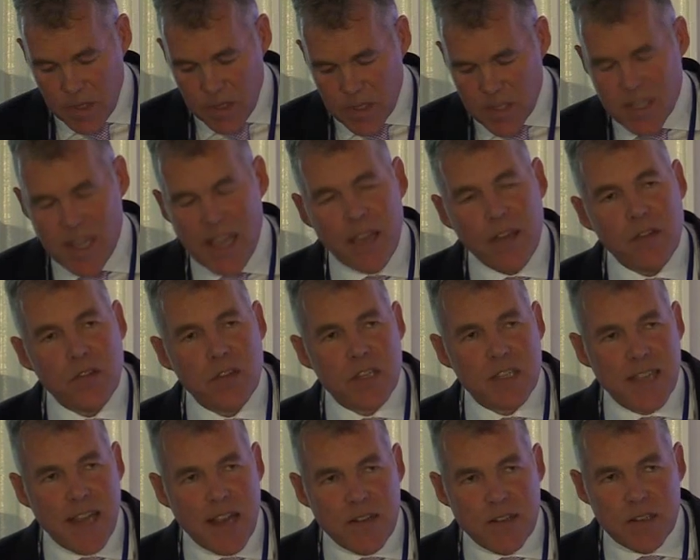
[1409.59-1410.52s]

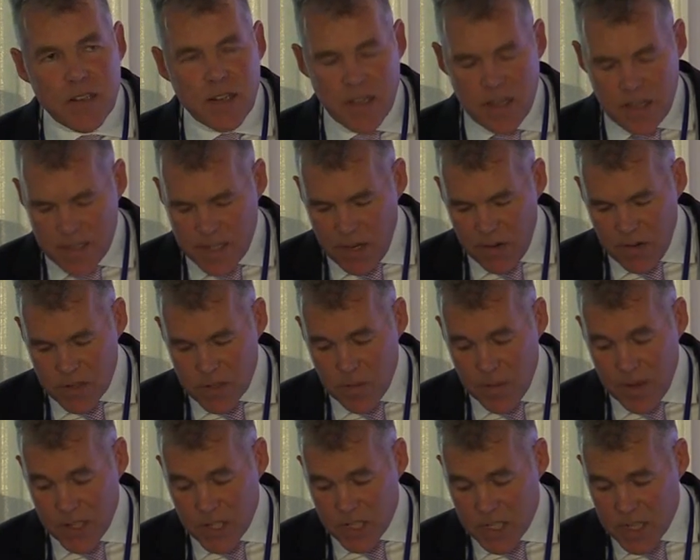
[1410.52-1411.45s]
sound uh,
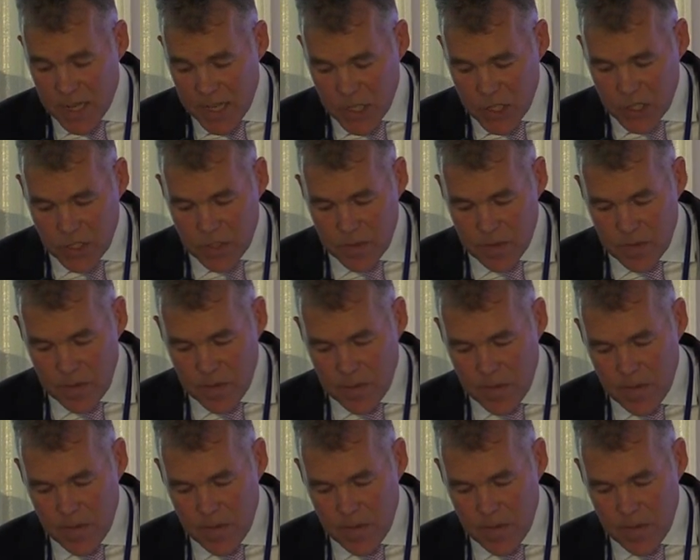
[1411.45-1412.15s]
terrorism legislation,